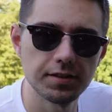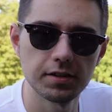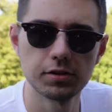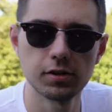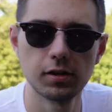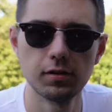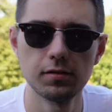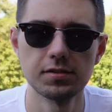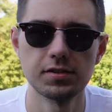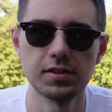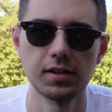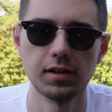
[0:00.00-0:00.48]
the
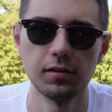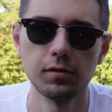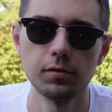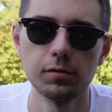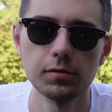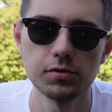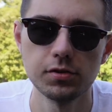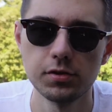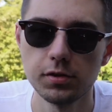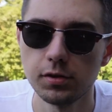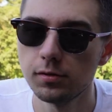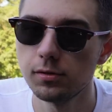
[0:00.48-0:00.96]
turn
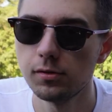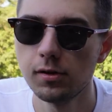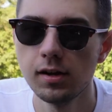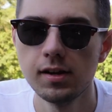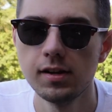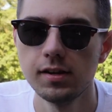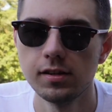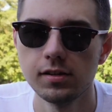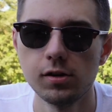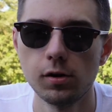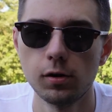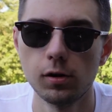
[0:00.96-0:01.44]
signals, do
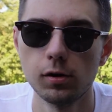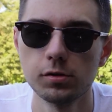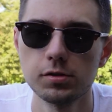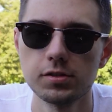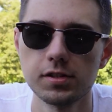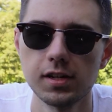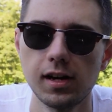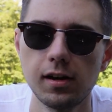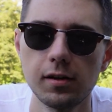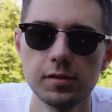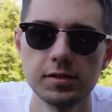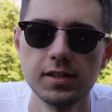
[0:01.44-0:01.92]

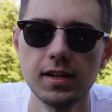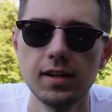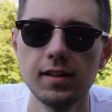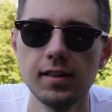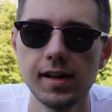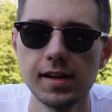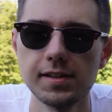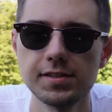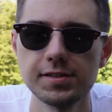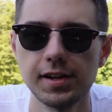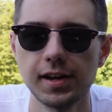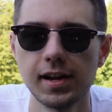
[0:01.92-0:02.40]
Euro-style
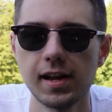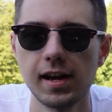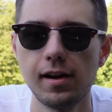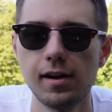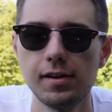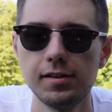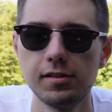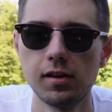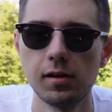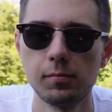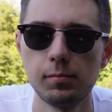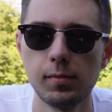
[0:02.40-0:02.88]
taillights like how
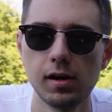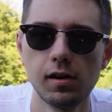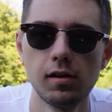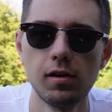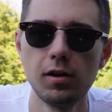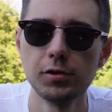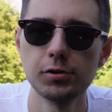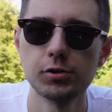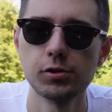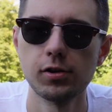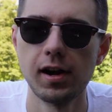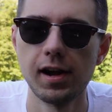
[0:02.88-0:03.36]
I did on my
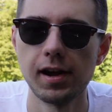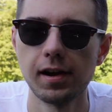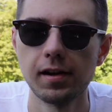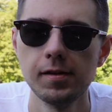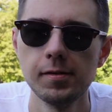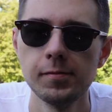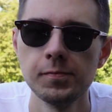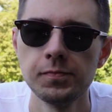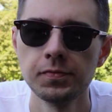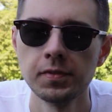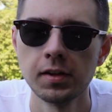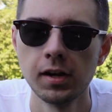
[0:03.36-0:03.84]
Alltrack.
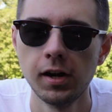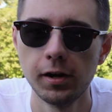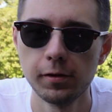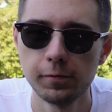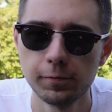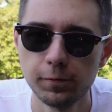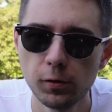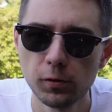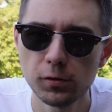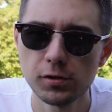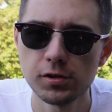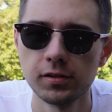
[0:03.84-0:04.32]

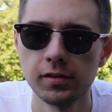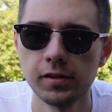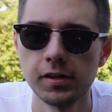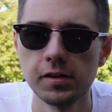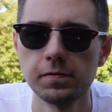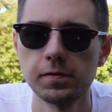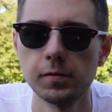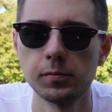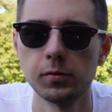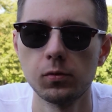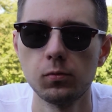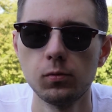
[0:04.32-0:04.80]
Unfortunately,
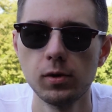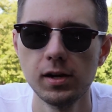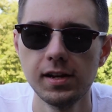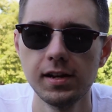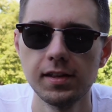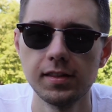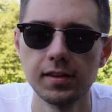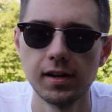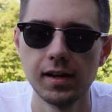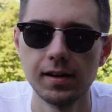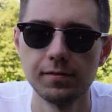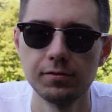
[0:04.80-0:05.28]
from the
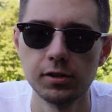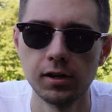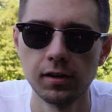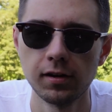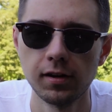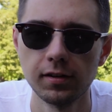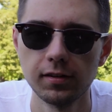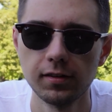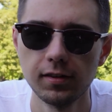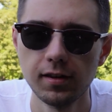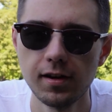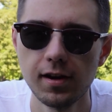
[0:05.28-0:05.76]
reading that I've done
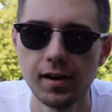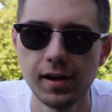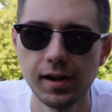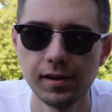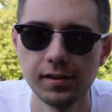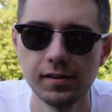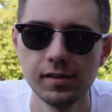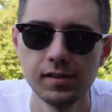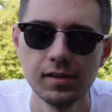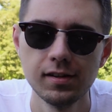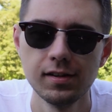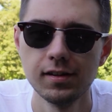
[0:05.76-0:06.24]

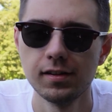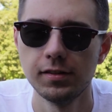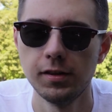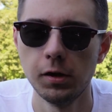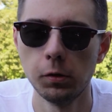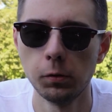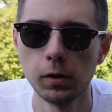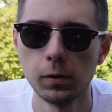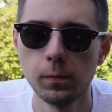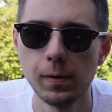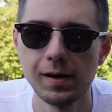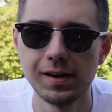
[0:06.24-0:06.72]
online, the
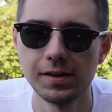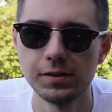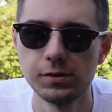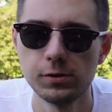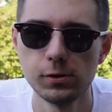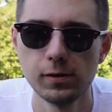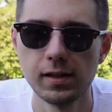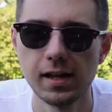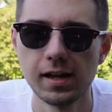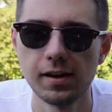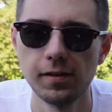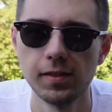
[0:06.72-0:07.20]
only way to
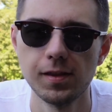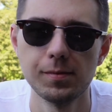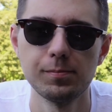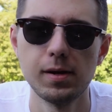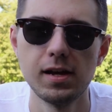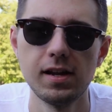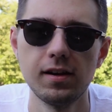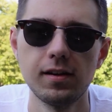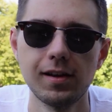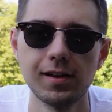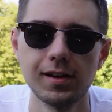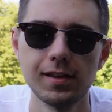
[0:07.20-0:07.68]
do that on the
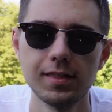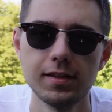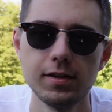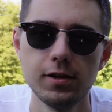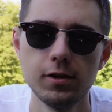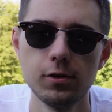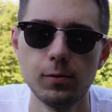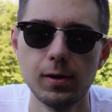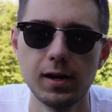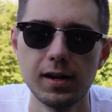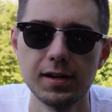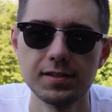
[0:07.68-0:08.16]
B9 in the
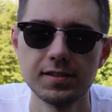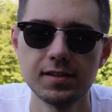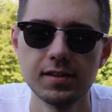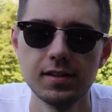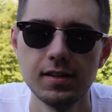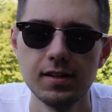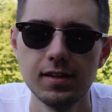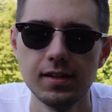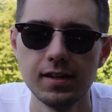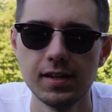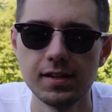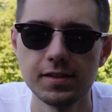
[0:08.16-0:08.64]
US
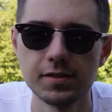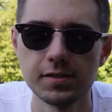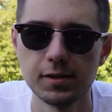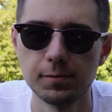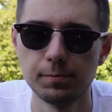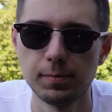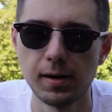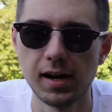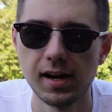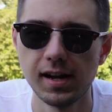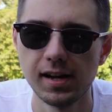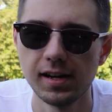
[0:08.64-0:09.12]
is to
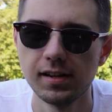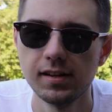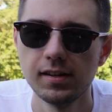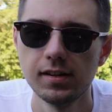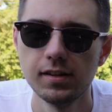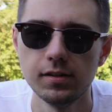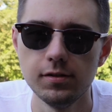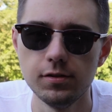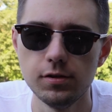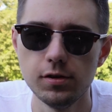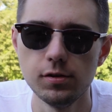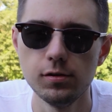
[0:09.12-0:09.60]
buy
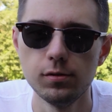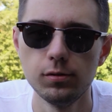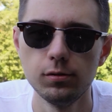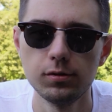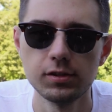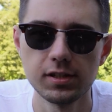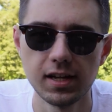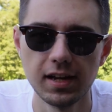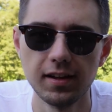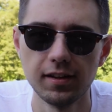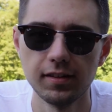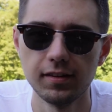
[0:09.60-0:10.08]
new
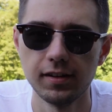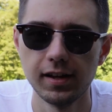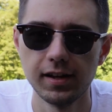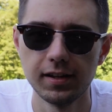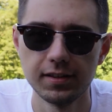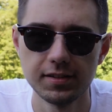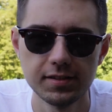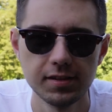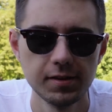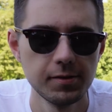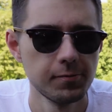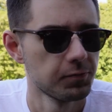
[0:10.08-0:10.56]

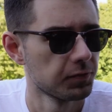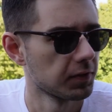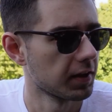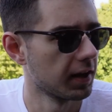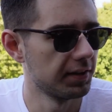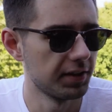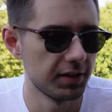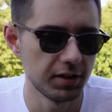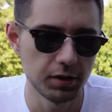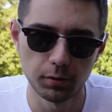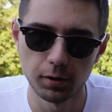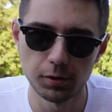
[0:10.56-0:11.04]
taillights.
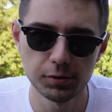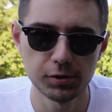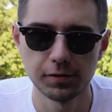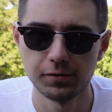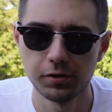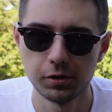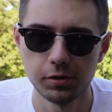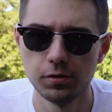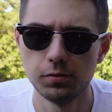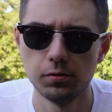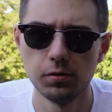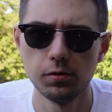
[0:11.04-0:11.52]
And then you also have
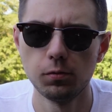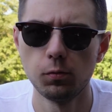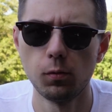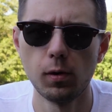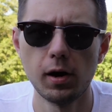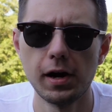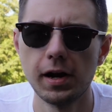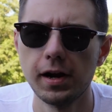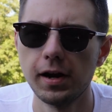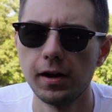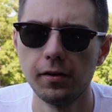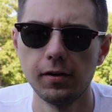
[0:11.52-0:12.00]
to do new
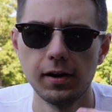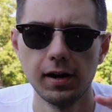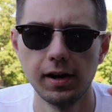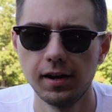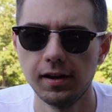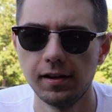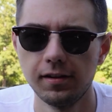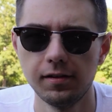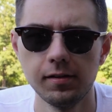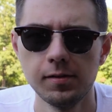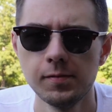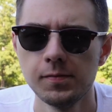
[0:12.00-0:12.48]
wiring,
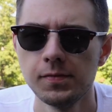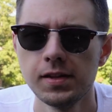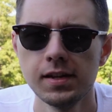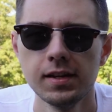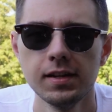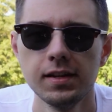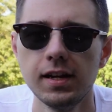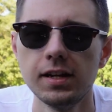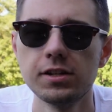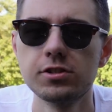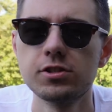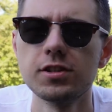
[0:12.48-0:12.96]
and
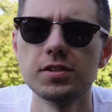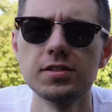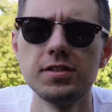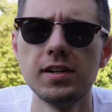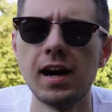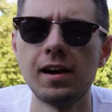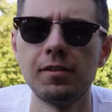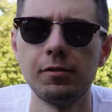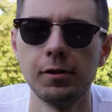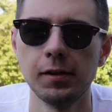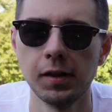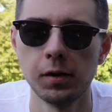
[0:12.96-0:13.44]
it's just
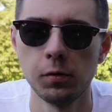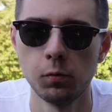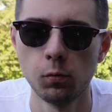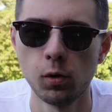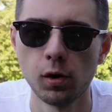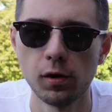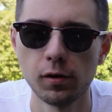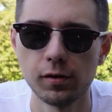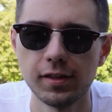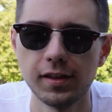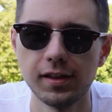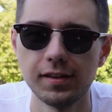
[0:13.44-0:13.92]
not really
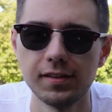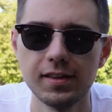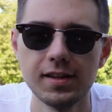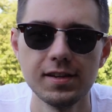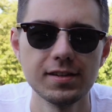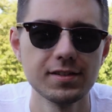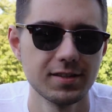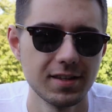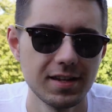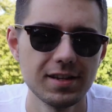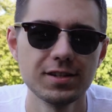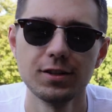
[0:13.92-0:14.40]
worth it.
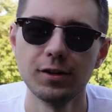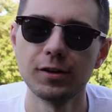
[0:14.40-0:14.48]
These